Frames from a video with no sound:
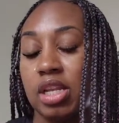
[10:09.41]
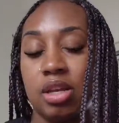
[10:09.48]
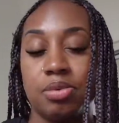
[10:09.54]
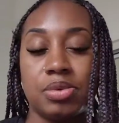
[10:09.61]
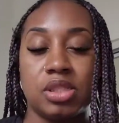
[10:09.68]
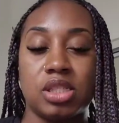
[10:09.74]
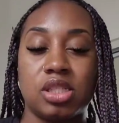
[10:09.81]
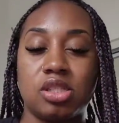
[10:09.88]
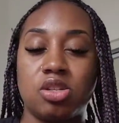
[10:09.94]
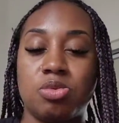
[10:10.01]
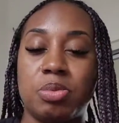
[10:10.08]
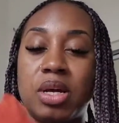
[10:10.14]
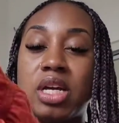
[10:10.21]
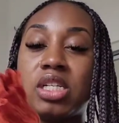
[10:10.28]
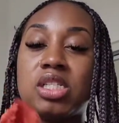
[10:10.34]
It was just too
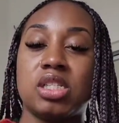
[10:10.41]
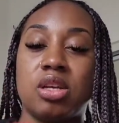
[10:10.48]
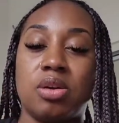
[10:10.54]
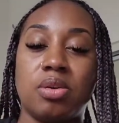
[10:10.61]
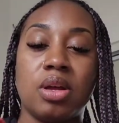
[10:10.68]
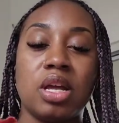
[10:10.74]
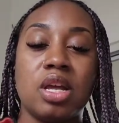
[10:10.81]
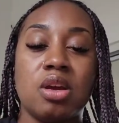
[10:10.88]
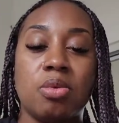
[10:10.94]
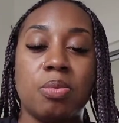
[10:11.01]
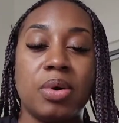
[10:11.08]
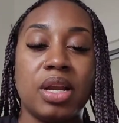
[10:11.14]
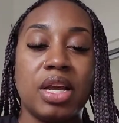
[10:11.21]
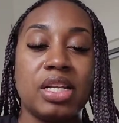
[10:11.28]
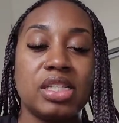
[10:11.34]
much. So
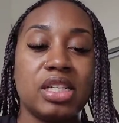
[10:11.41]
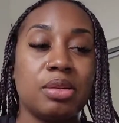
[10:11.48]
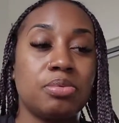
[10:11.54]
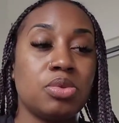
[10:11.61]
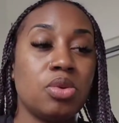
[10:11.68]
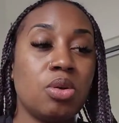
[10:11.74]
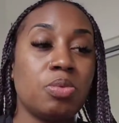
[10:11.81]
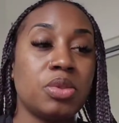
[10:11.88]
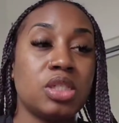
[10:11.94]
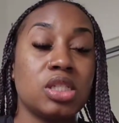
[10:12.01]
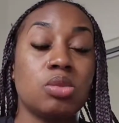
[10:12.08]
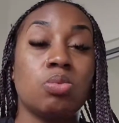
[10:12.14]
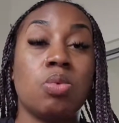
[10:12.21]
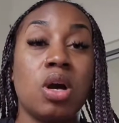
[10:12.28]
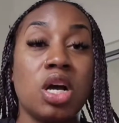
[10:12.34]
what I ended up doing was just
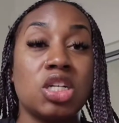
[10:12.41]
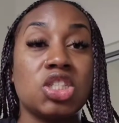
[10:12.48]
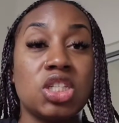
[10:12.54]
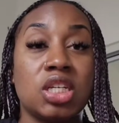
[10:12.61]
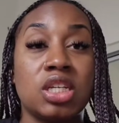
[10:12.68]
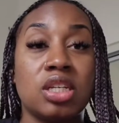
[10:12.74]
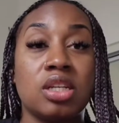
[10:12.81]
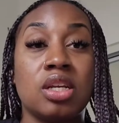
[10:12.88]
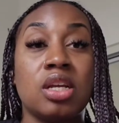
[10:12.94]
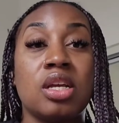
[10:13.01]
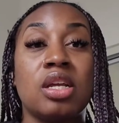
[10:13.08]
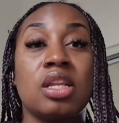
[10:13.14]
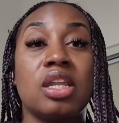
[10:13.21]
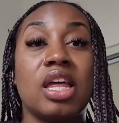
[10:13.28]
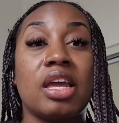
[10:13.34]
washing
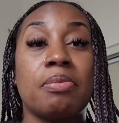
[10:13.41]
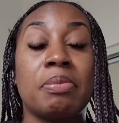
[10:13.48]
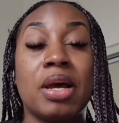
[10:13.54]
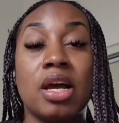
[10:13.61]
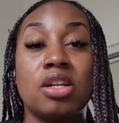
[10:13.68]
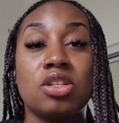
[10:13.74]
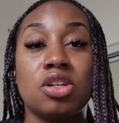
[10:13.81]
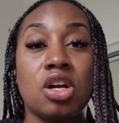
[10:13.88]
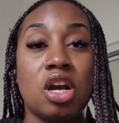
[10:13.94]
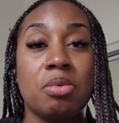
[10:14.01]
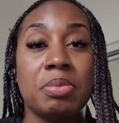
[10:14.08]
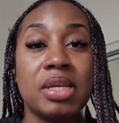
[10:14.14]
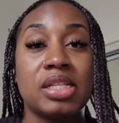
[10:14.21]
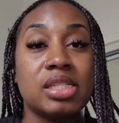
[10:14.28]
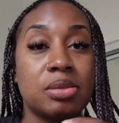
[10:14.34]
like my
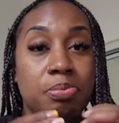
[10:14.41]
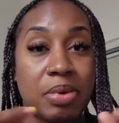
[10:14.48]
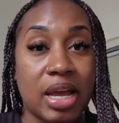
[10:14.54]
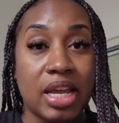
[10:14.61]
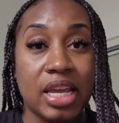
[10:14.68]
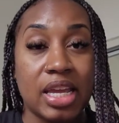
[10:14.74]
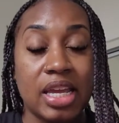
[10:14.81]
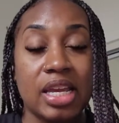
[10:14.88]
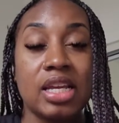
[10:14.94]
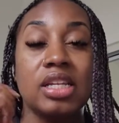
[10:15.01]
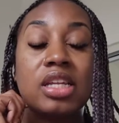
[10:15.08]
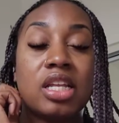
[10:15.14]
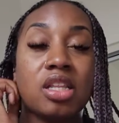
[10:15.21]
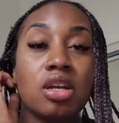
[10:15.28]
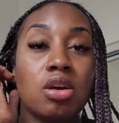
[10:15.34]
undergarments by hand
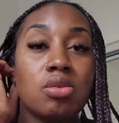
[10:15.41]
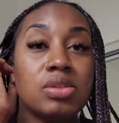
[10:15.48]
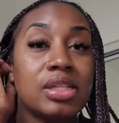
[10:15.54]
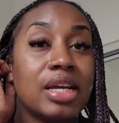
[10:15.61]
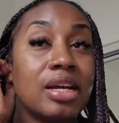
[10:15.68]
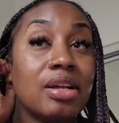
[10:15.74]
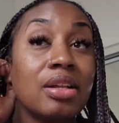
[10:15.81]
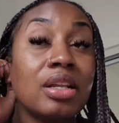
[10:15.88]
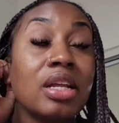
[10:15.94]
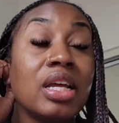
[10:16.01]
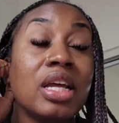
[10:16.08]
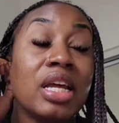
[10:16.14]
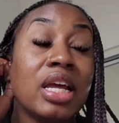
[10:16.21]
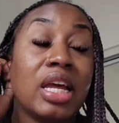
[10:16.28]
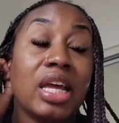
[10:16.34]
in the hotel.
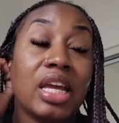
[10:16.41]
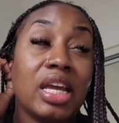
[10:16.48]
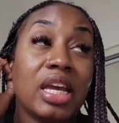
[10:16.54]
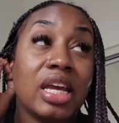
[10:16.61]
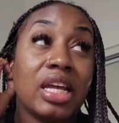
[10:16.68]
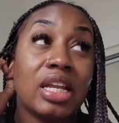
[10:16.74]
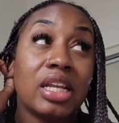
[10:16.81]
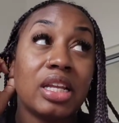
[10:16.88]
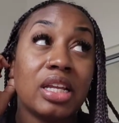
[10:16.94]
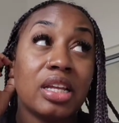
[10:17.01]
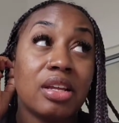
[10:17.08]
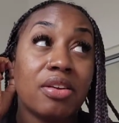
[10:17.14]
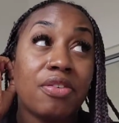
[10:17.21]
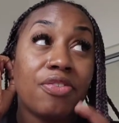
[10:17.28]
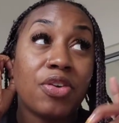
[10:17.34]
And
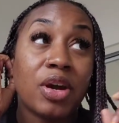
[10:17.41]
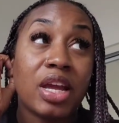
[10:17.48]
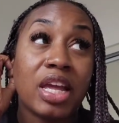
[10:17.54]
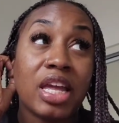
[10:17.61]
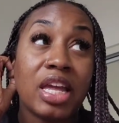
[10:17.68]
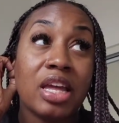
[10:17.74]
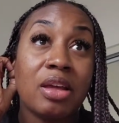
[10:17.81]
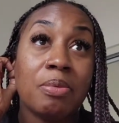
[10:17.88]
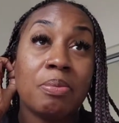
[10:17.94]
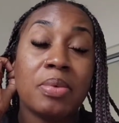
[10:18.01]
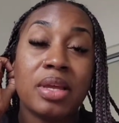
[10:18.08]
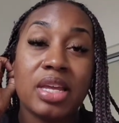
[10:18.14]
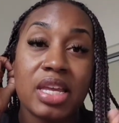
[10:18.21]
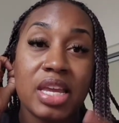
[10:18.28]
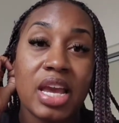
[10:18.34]
for him,
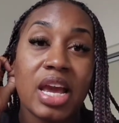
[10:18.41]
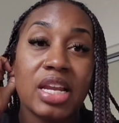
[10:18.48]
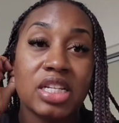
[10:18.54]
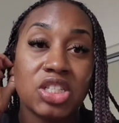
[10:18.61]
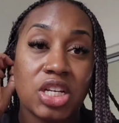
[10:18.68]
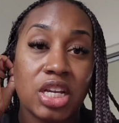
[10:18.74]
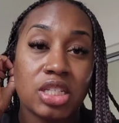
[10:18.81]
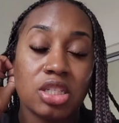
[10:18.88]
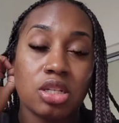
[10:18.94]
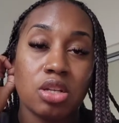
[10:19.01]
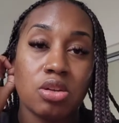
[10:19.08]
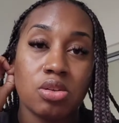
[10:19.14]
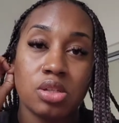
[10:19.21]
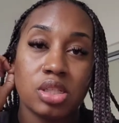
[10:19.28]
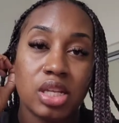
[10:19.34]
he had a change of
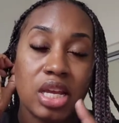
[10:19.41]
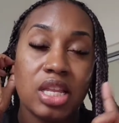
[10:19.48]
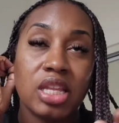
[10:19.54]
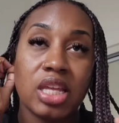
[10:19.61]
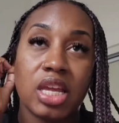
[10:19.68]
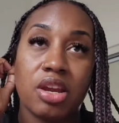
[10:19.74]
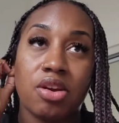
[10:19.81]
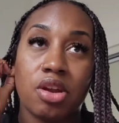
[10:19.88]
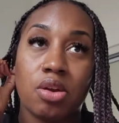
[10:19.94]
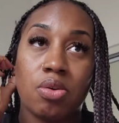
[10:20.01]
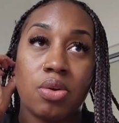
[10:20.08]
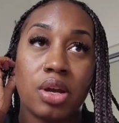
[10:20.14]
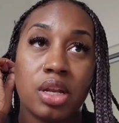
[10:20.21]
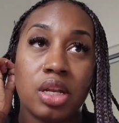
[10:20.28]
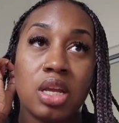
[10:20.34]
clothes in the
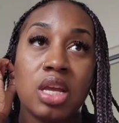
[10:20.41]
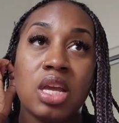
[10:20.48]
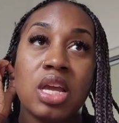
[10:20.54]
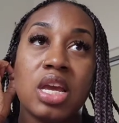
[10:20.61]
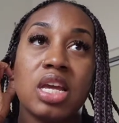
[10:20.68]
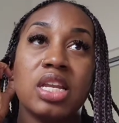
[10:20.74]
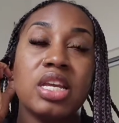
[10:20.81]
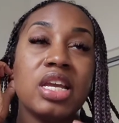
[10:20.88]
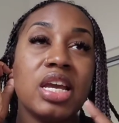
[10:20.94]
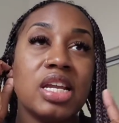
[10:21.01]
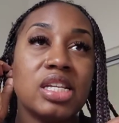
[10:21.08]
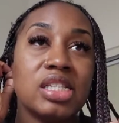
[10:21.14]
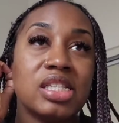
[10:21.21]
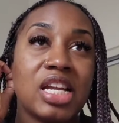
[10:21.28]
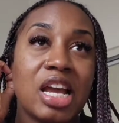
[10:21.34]
carry-on, and he had
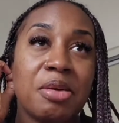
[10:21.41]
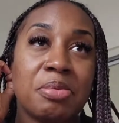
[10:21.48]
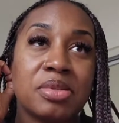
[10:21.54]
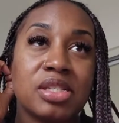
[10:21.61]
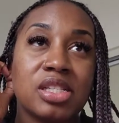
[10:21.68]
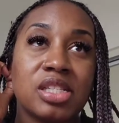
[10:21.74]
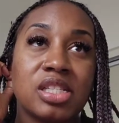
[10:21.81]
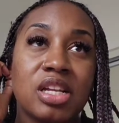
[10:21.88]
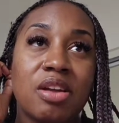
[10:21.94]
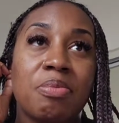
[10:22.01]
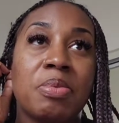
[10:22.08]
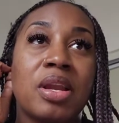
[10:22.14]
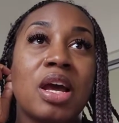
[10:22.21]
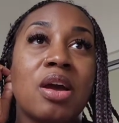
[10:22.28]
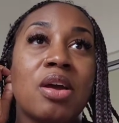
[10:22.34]
his diapers and stuff,
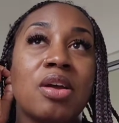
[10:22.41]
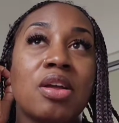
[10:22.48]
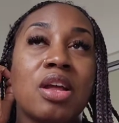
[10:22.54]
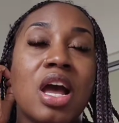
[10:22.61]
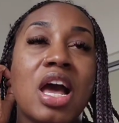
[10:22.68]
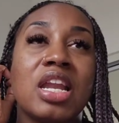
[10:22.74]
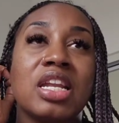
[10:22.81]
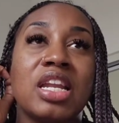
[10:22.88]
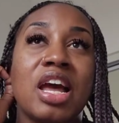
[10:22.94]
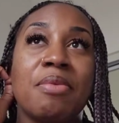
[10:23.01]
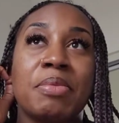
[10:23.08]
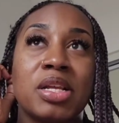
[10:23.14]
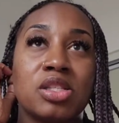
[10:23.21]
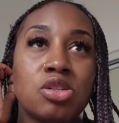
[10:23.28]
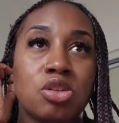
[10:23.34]
but I didn't have
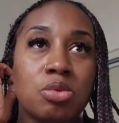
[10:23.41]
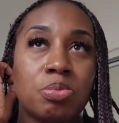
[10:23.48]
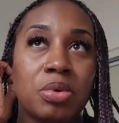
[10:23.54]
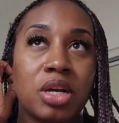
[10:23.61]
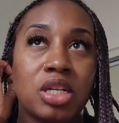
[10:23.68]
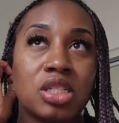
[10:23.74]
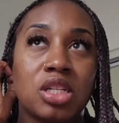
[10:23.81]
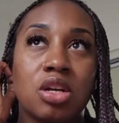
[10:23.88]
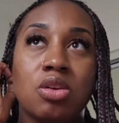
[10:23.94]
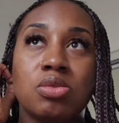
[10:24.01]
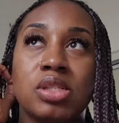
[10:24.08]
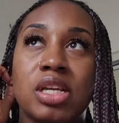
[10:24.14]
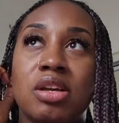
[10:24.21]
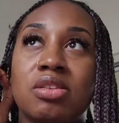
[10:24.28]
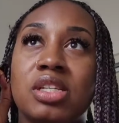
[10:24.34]
my toothbrush. The
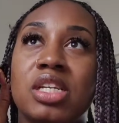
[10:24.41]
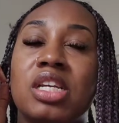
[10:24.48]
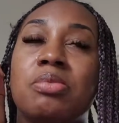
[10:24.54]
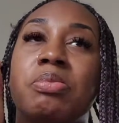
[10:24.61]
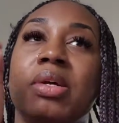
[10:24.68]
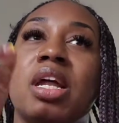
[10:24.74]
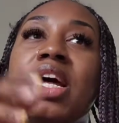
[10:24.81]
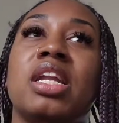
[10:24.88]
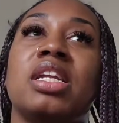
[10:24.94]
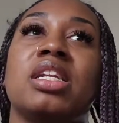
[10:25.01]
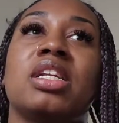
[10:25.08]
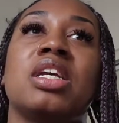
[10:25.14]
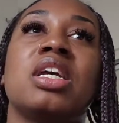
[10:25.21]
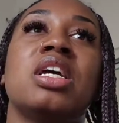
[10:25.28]
hotel did, but I didn't.